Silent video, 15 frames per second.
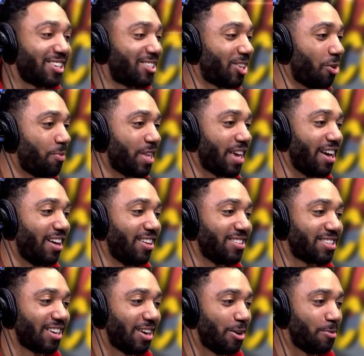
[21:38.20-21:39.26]
took so many
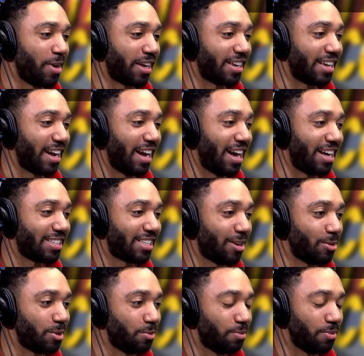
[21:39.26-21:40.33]
L's. Oh my gosh,
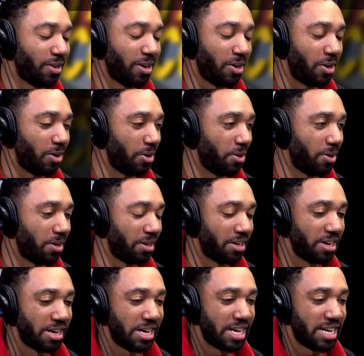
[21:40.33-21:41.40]
that was oh.
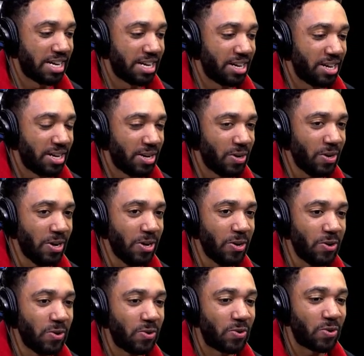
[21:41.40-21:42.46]

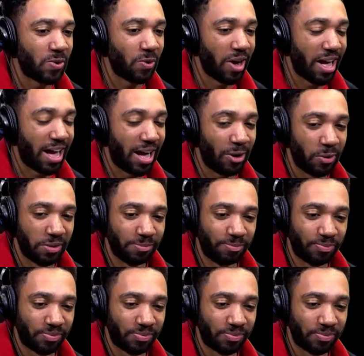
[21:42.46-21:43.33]
Woo, wow.